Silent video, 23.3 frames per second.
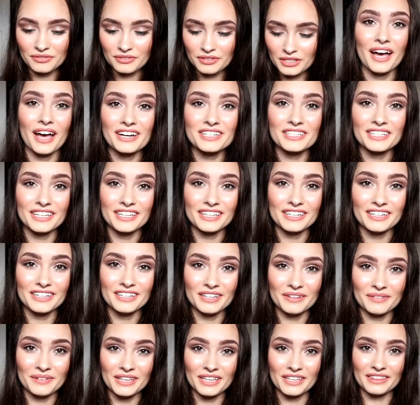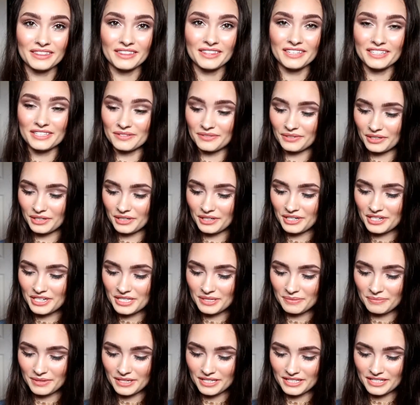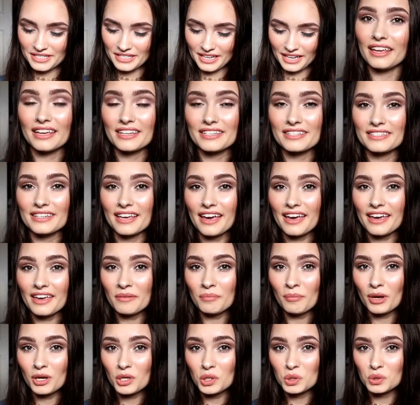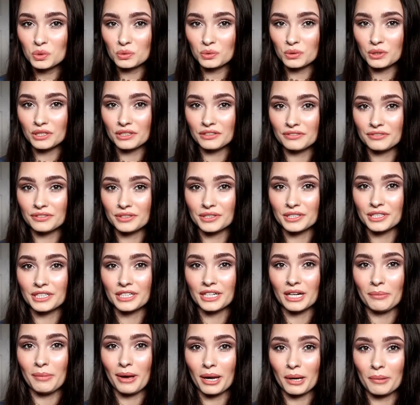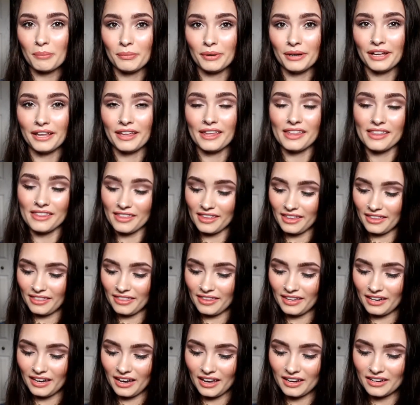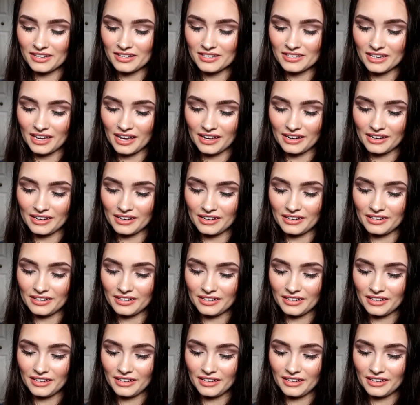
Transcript: I actually ended up getting this for Christmas. It has sat in my drawer for about a month, and then I decided